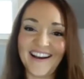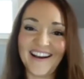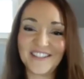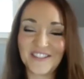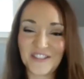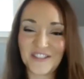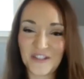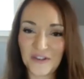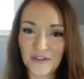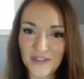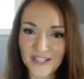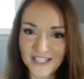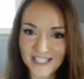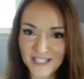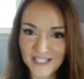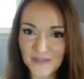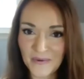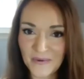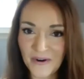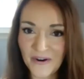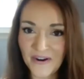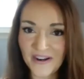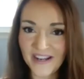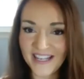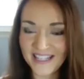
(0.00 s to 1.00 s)
So this is
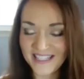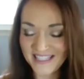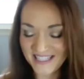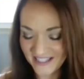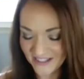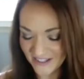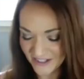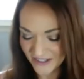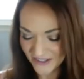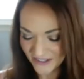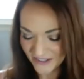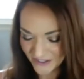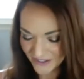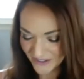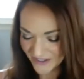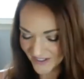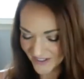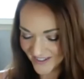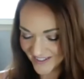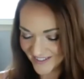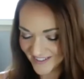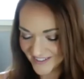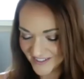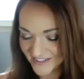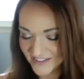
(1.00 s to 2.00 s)
where it gets a
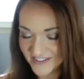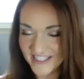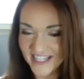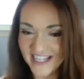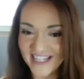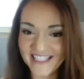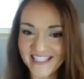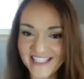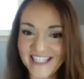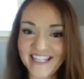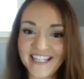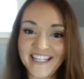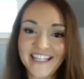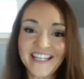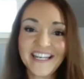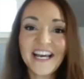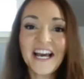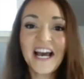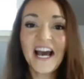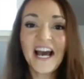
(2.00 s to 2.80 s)
little dicey.